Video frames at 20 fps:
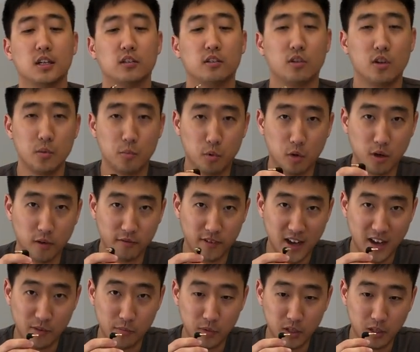three point
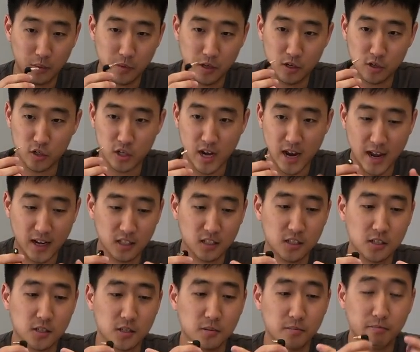five millimeter
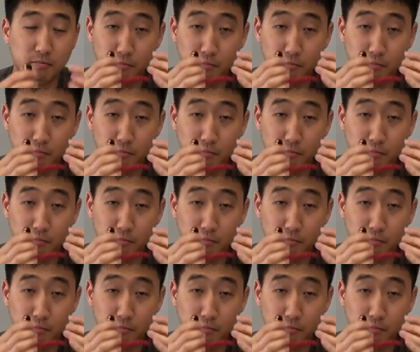jacks,